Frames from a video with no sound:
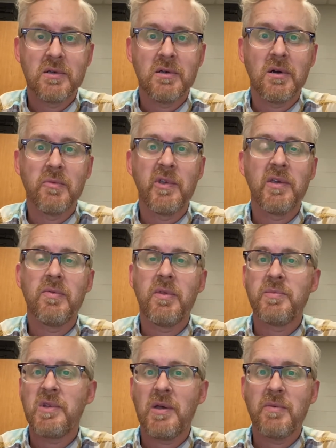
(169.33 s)
Are we giving them
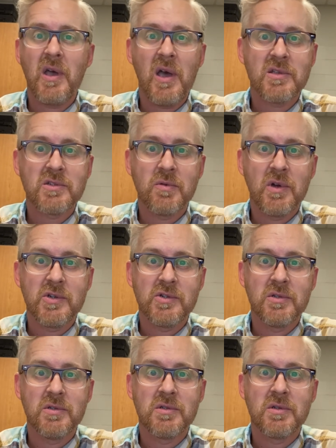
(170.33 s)
time to ask
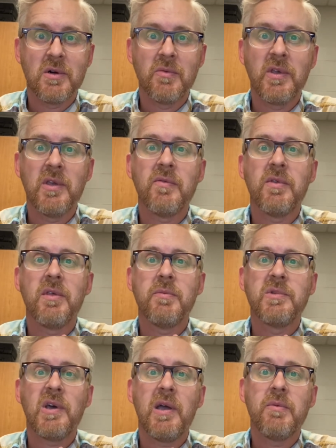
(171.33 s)
questions? Are we giving them
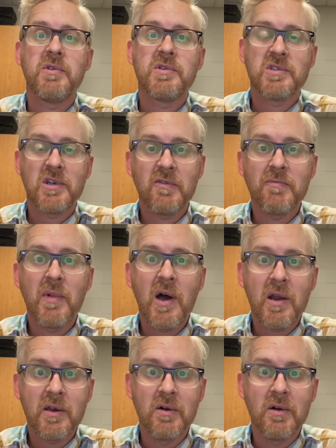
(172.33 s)
time to
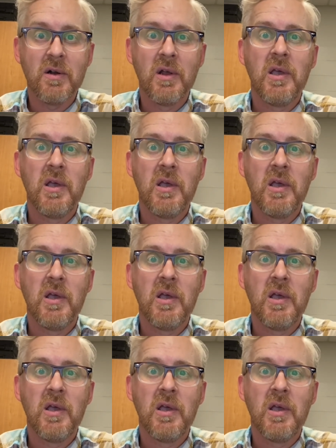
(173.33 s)
self-monitor?